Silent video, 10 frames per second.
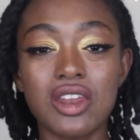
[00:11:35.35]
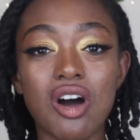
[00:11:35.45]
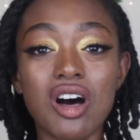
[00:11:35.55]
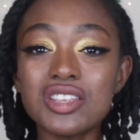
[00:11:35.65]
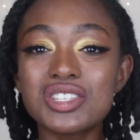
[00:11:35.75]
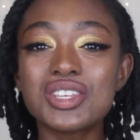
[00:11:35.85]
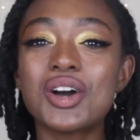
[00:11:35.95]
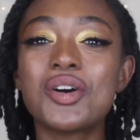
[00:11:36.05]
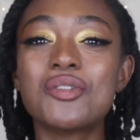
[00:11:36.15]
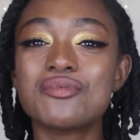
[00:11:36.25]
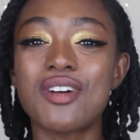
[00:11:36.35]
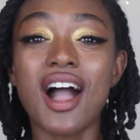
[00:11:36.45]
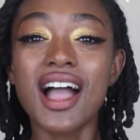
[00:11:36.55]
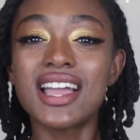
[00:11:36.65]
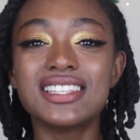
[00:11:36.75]
and also
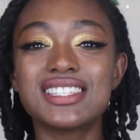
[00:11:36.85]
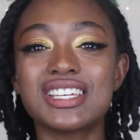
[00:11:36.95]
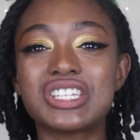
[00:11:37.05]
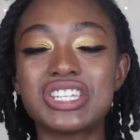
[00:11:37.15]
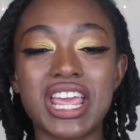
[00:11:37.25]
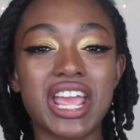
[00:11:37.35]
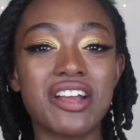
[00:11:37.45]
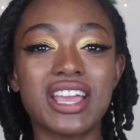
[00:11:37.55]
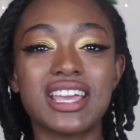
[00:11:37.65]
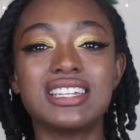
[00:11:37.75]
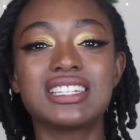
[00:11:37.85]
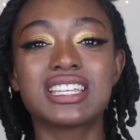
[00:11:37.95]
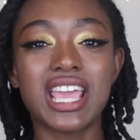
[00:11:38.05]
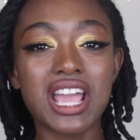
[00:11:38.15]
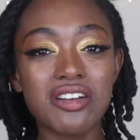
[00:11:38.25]
rides a chariot
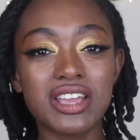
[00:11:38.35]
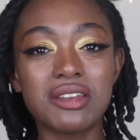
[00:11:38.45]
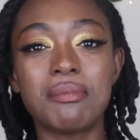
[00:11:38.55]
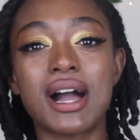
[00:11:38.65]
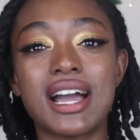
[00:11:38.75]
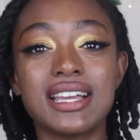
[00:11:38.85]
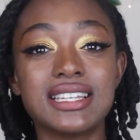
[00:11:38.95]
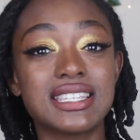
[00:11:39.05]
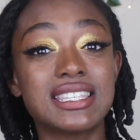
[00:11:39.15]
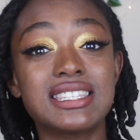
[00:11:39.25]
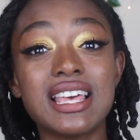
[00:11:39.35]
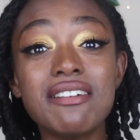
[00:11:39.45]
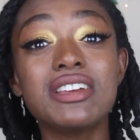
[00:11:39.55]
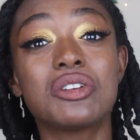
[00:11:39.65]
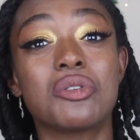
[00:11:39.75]
carried by
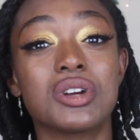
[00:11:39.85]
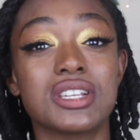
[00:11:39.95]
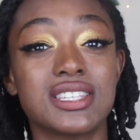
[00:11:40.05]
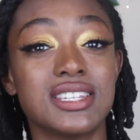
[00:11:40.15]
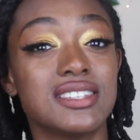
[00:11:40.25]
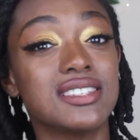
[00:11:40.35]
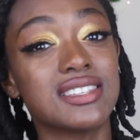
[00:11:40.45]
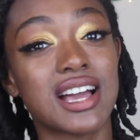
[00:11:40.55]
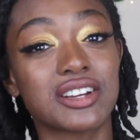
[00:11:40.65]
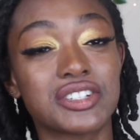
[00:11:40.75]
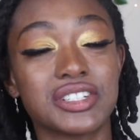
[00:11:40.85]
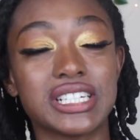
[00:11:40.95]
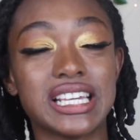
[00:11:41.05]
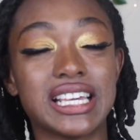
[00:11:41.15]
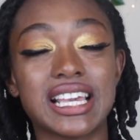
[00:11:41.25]
7 horses,
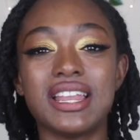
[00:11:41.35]
actually.